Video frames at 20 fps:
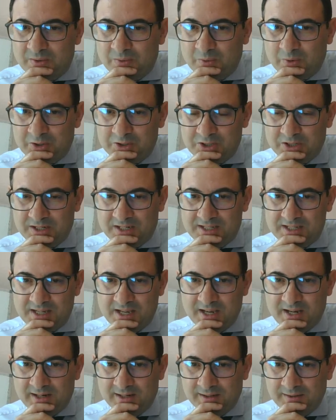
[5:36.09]
watching us
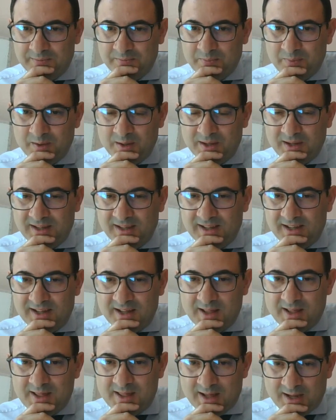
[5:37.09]
here.
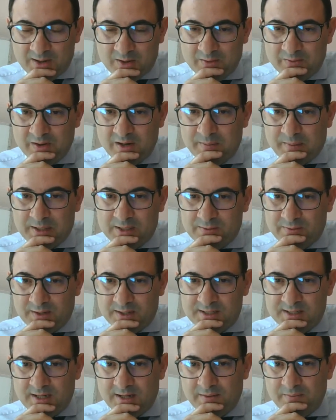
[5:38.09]
Thank you very much,
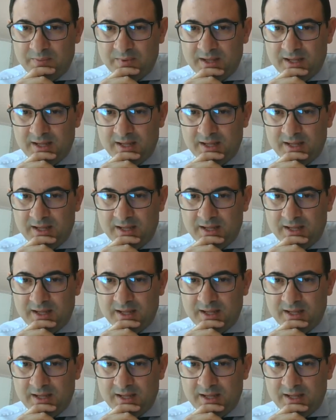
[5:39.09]
Faiza.